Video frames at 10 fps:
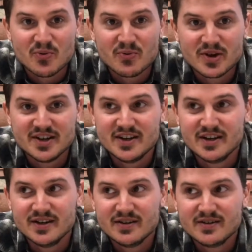
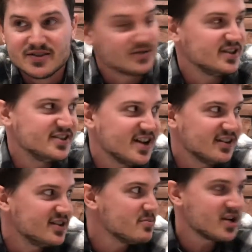we don't need to tell
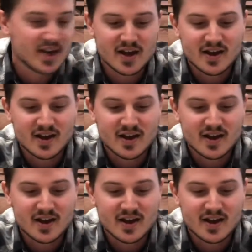anybody.